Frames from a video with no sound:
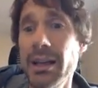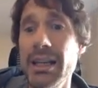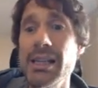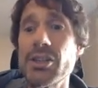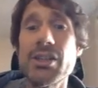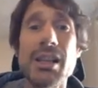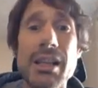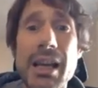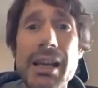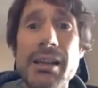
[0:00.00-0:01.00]
Each
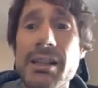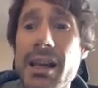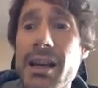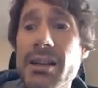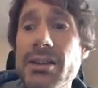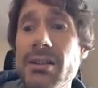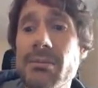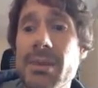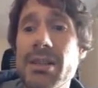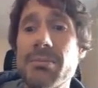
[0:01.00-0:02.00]
delegated task
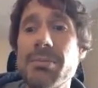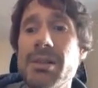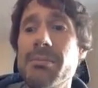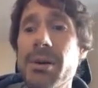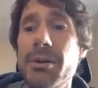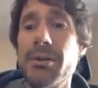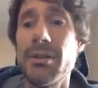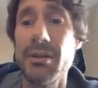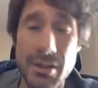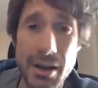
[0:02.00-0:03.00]
must be both
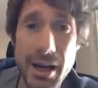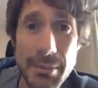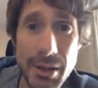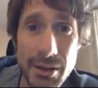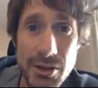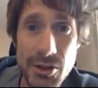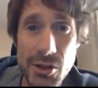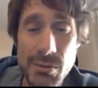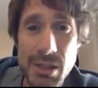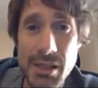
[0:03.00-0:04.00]

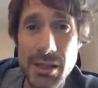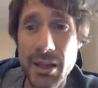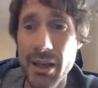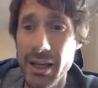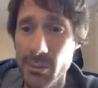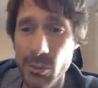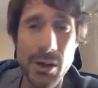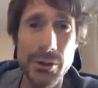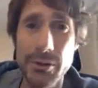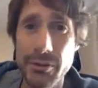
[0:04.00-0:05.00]
time-consuming and
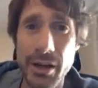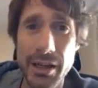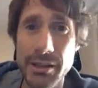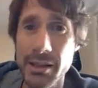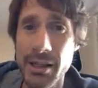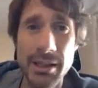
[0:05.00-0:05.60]
well-defined.